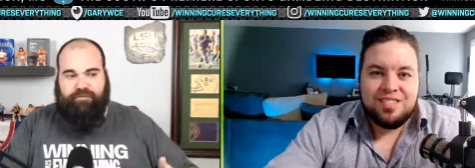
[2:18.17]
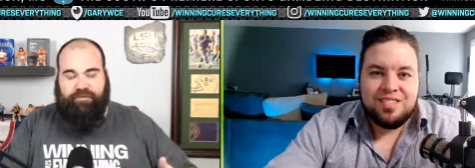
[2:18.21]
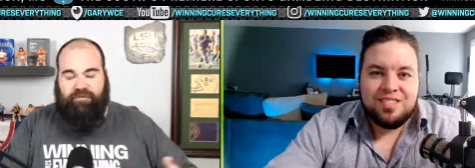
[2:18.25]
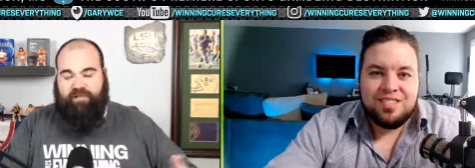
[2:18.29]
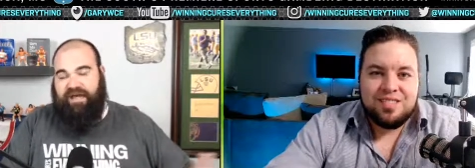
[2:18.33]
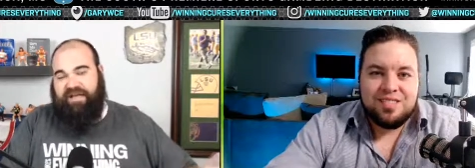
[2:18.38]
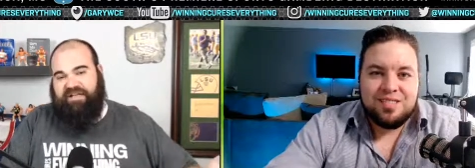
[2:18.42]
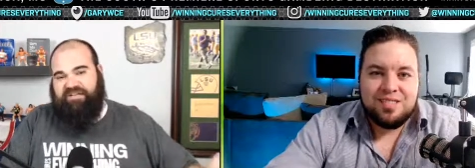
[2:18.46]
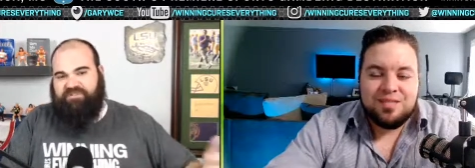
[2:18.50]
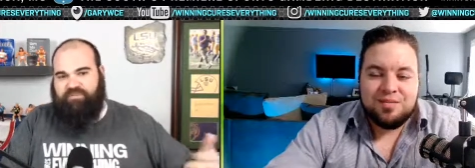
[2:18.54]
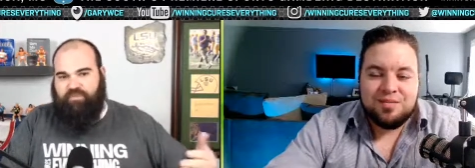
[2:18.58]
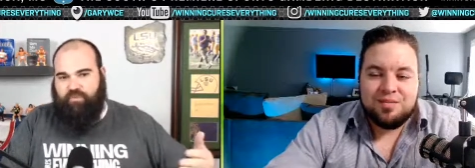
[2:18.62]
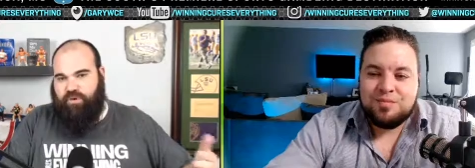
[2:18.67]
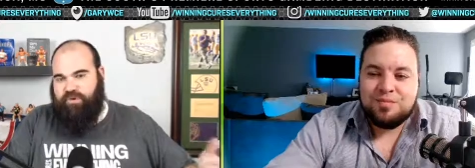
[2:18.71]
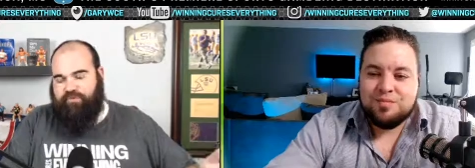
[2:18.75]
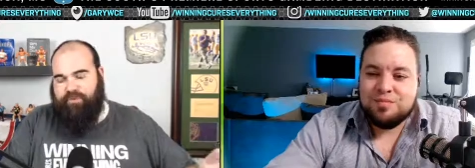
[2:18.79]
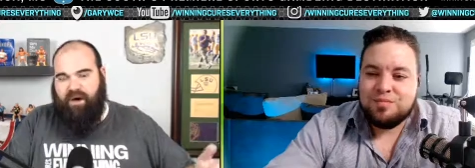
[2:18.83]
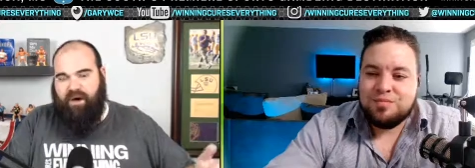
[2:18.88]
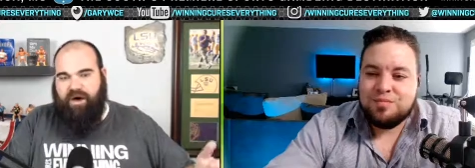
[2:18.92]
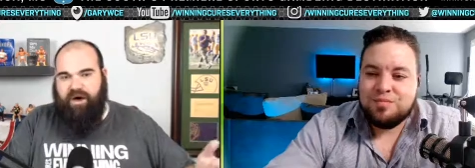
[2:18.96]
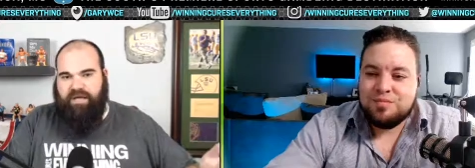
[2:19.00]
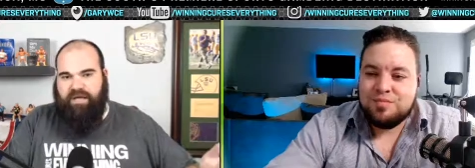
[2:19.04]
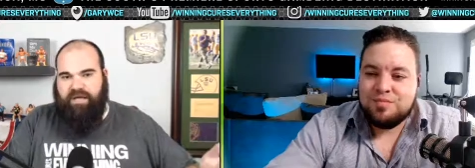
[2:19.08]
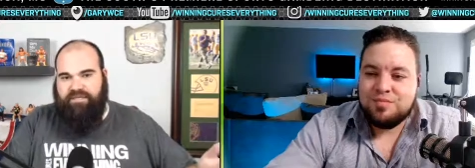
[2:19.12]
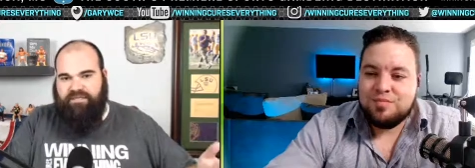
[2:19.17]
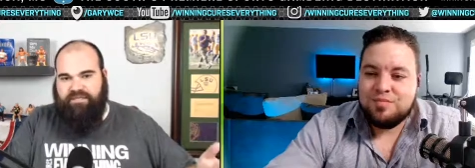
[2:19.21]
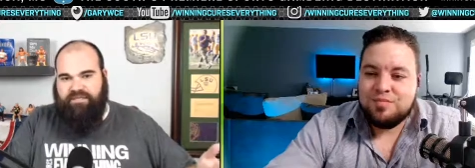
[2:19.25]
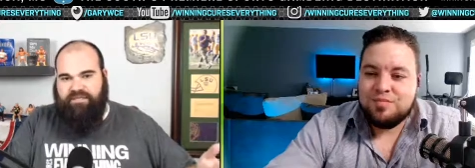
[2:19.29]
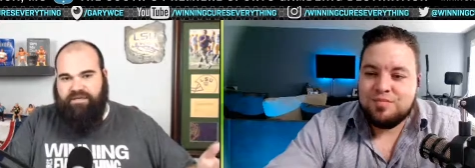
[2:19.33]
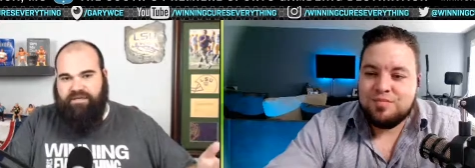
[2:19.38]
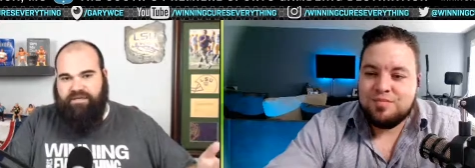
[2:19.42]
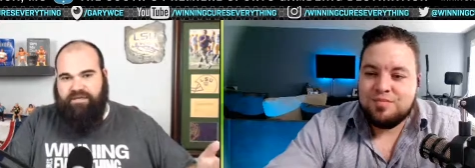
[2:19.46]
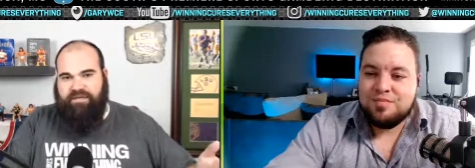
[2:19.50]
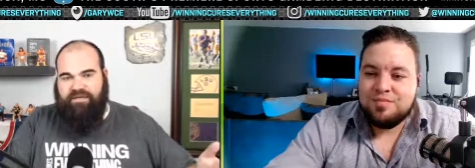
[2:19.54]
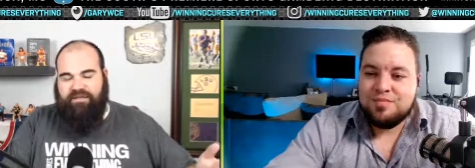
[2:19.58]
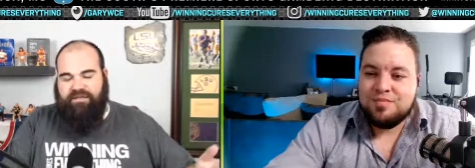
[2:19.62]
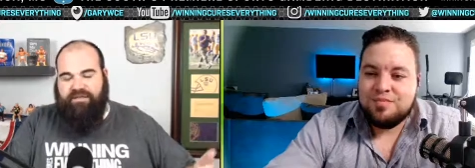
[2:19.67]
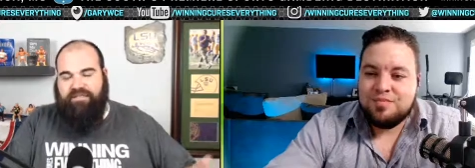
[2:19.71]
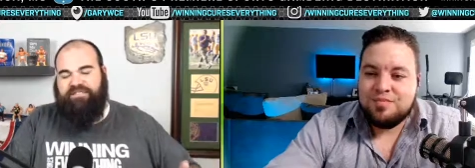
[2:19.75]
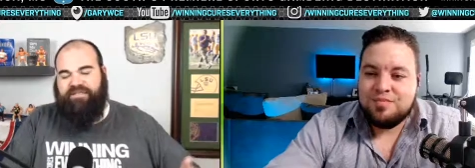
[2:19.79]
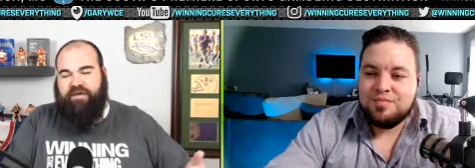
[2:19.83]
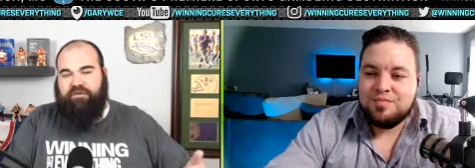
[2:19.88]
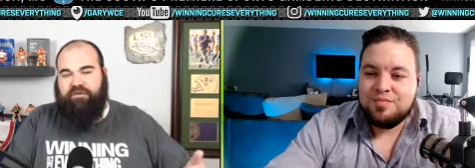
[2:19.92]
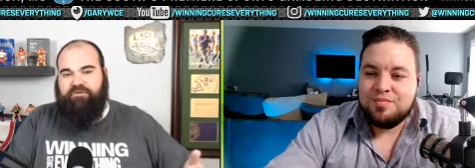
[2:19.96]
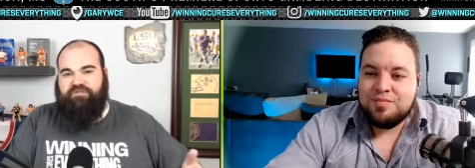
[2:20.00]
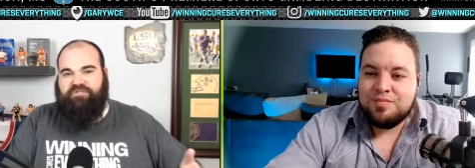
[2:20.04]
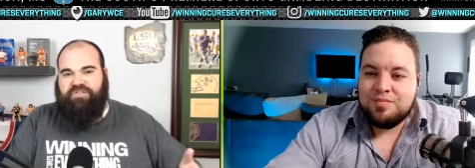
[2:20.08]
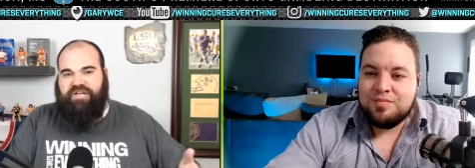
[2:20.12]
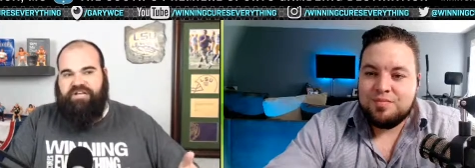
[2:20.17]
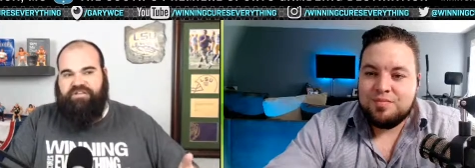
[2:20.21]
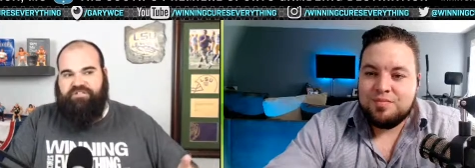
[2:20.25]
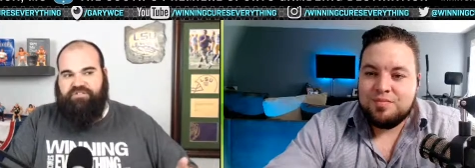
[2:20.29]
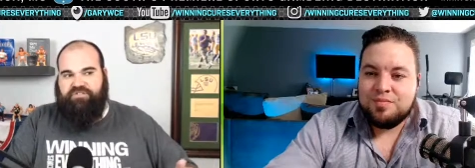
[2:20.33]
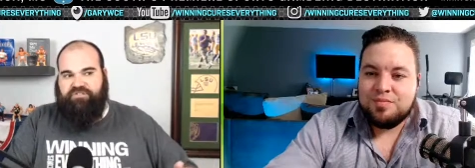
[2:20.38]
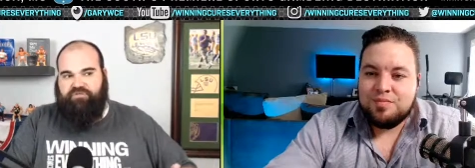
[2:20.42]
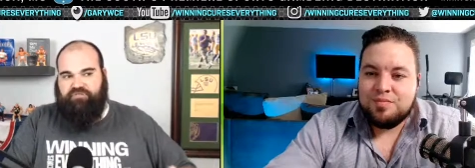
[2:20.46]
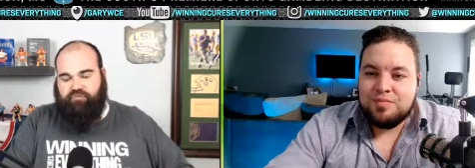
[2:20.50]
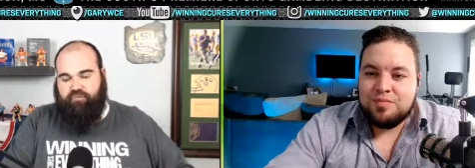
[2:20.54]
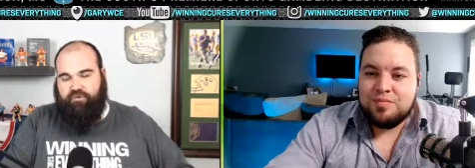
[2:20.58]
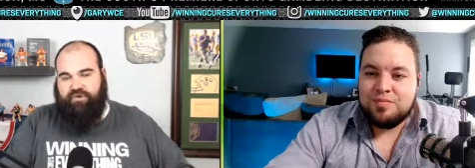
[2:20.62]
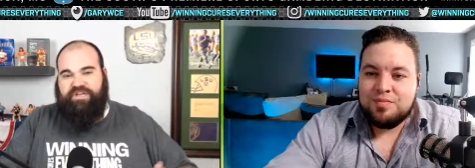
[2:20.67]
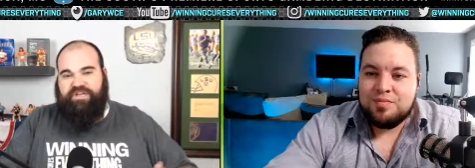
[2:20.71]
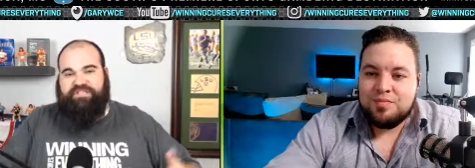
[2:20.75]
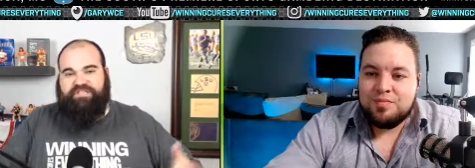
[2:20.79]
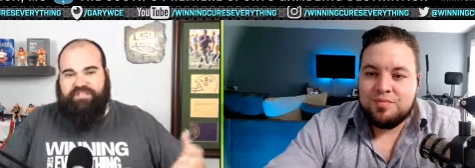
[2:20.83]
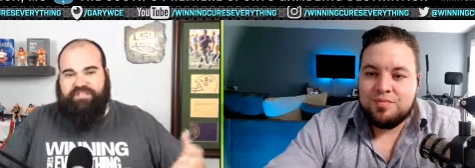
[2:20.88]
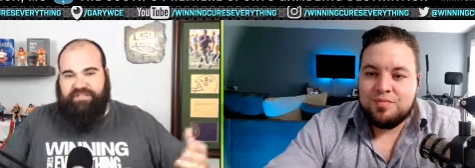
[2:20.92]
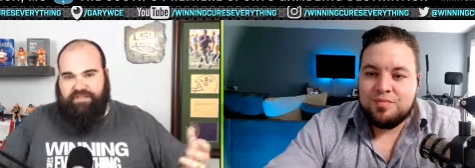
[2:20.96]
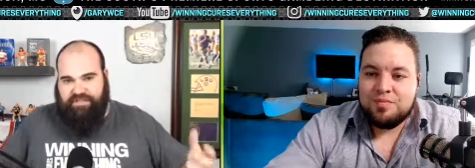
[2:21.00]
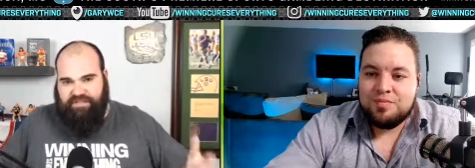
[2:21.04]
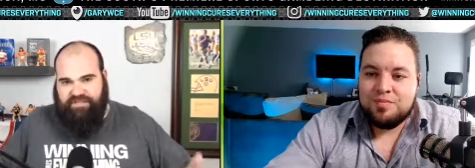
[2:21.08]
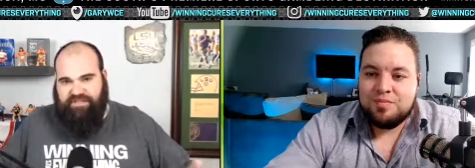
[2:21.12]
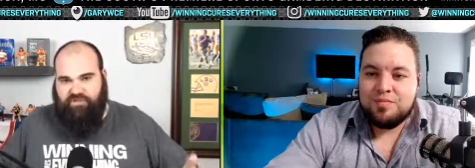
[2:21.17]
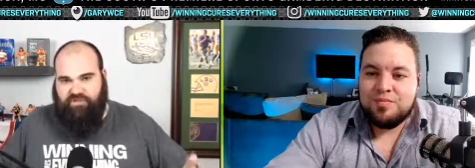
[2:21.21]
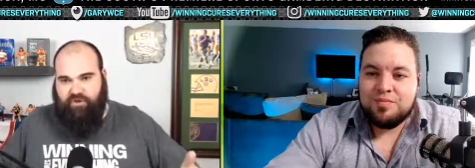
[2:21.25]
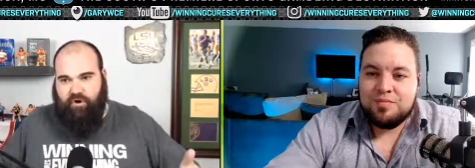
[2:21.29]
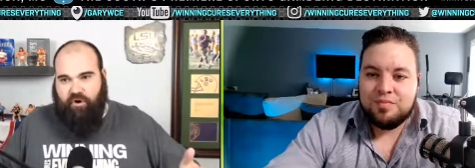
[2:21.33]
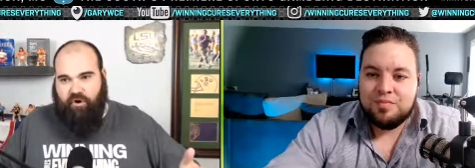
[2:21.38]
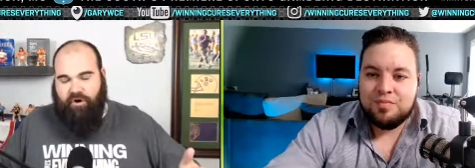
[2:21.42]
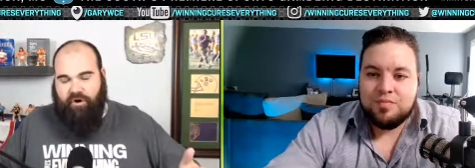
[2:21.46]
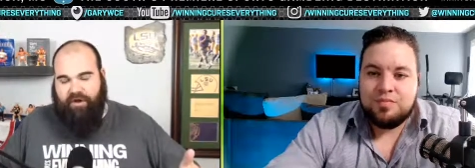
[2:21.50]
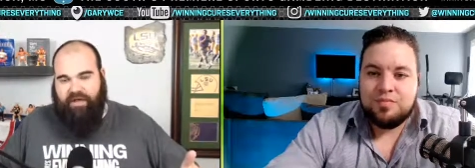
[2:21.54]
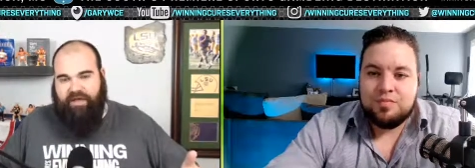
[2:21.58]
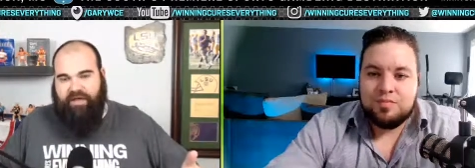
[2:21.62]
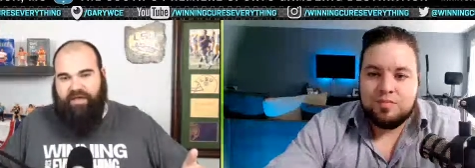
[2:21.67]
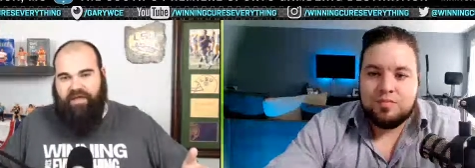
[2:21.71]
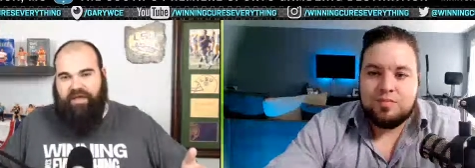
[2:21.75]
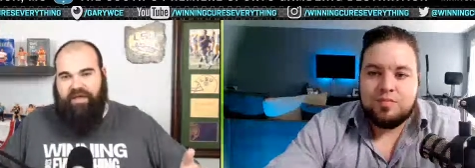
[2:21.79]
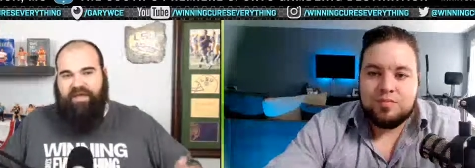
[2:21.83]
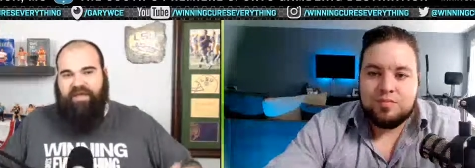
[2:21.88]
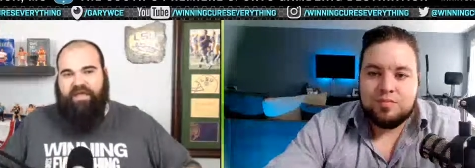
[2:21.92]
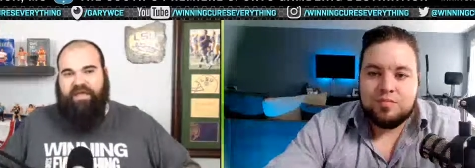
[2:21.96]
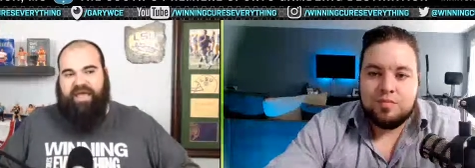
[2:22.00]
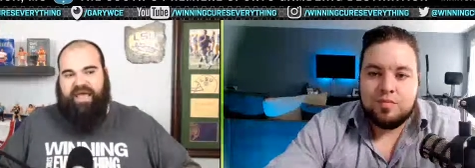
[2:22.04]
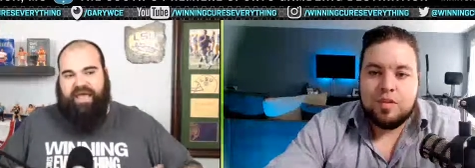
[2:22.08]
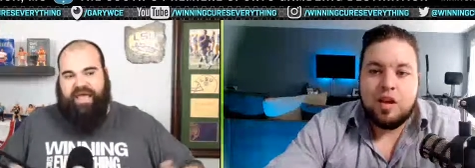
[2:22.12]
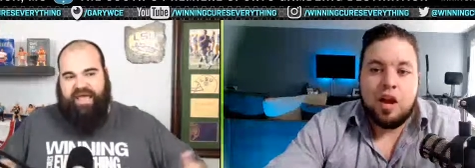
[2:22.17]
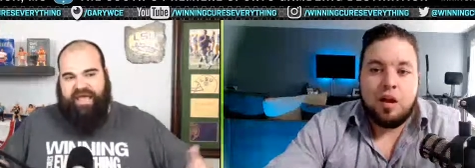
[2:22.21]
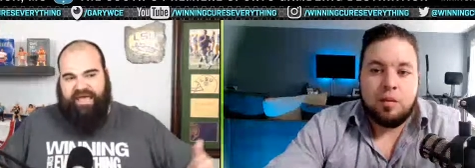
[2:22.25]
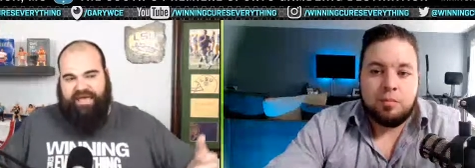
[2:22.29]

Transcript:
Speaker 1: the last three months. These negotiations recently started, yeah.